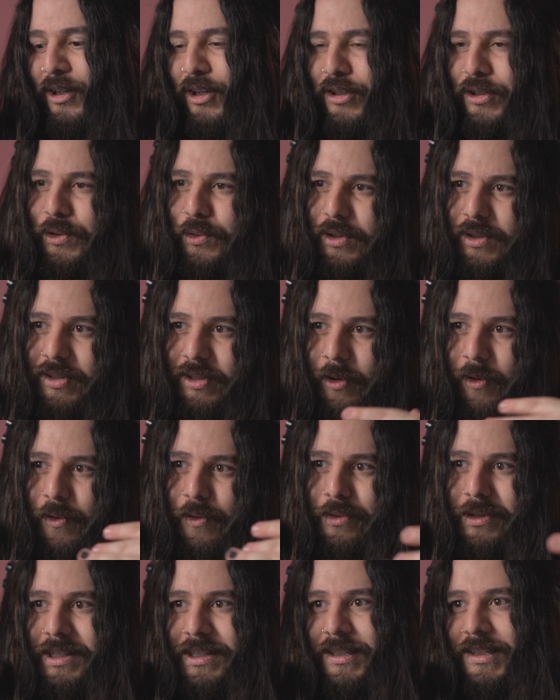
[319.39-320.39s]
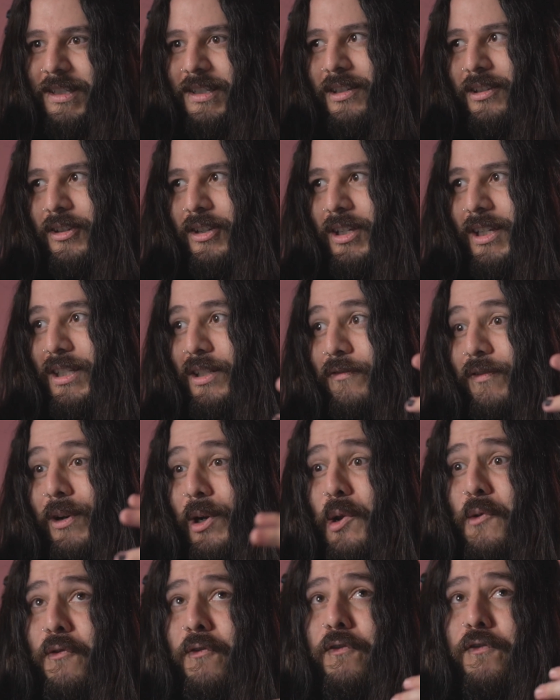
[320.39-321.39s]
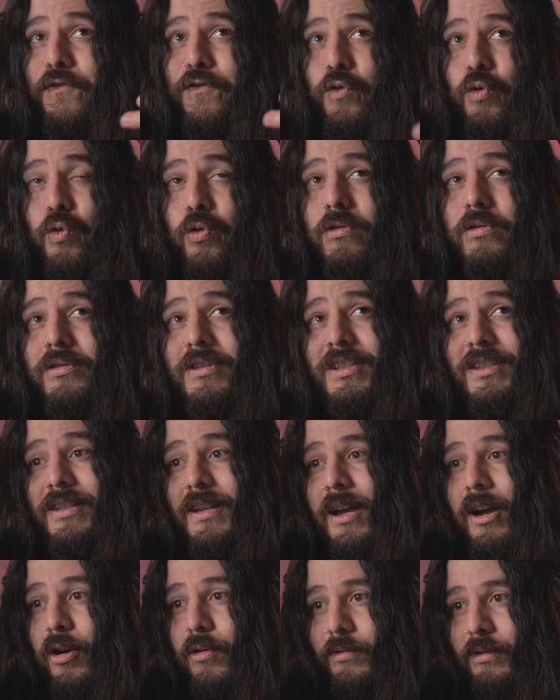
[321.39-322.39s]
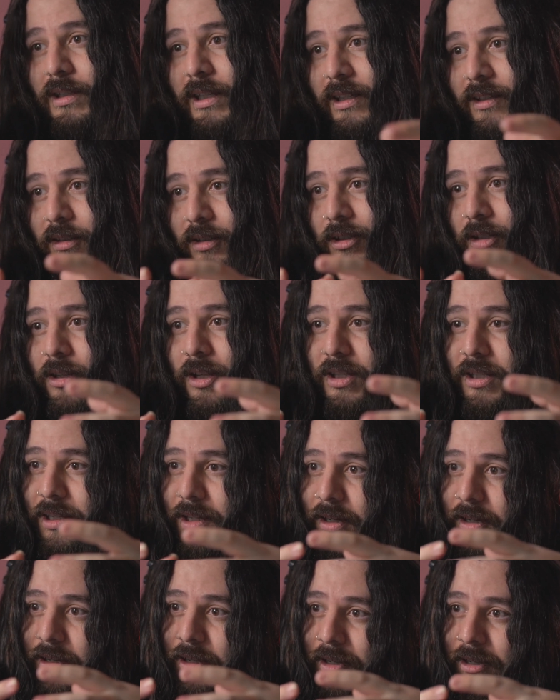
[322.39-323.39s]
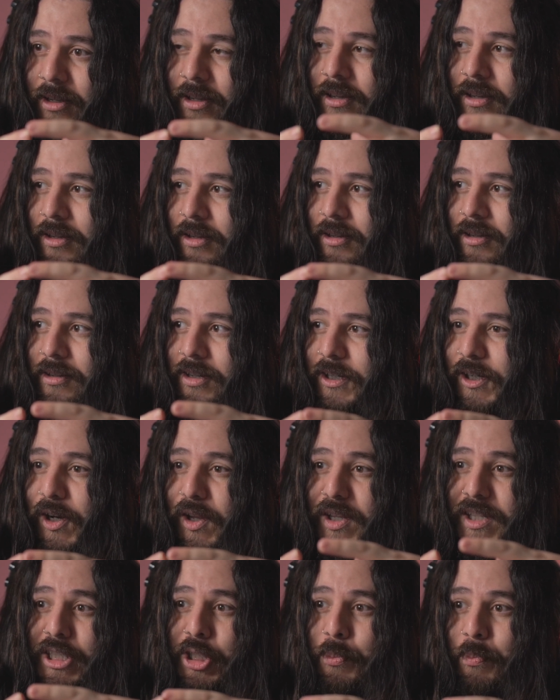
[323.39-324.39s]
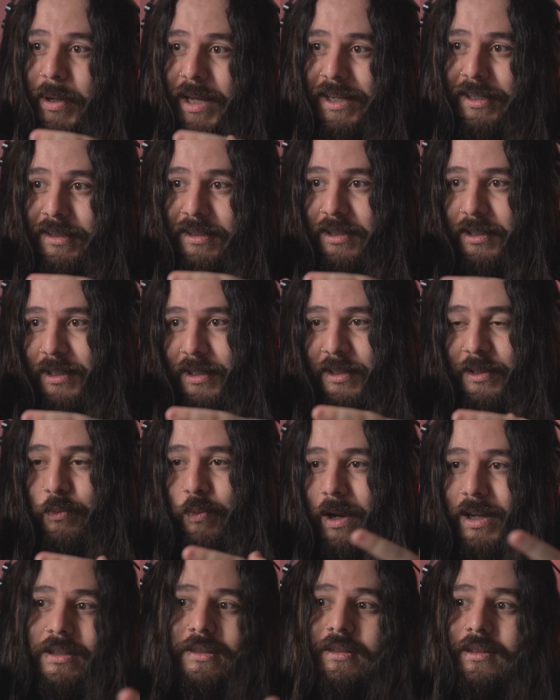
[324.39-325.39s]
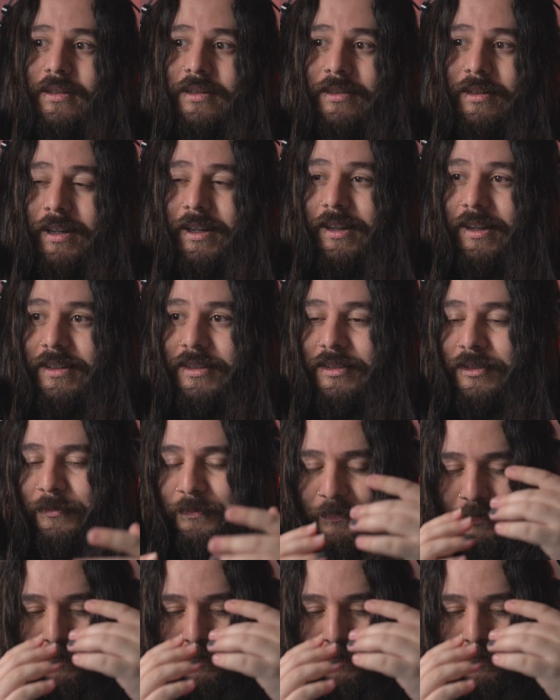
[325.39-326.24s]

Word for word: So there's all these, it's a very full sound, like nothing, none of the space gets wasted, I guess.